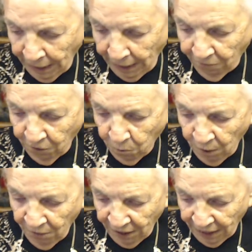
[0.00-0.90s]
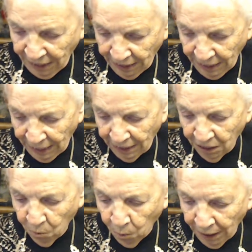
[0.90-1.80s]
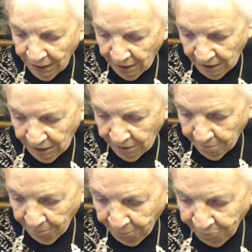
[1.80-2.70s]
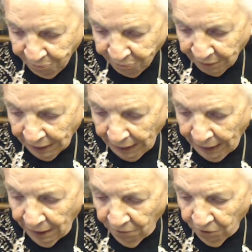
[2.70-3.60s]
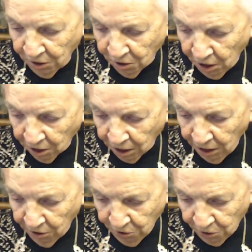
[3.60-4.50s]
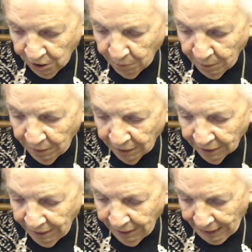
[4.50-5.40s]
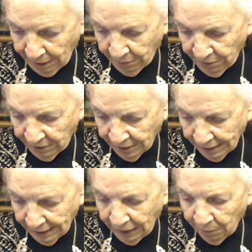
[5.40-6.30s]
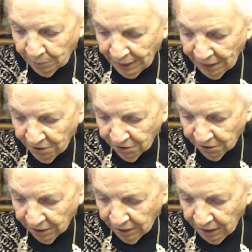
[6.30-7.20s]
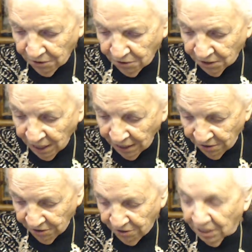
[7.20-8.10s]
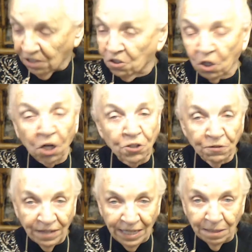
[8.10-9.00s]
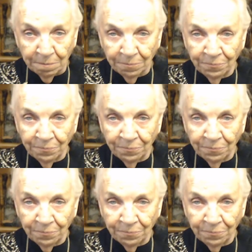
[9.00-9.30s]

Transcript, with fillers: every one that had any white on it, and every dark colored sheep among the lambs, and he placed his sons in charge of them.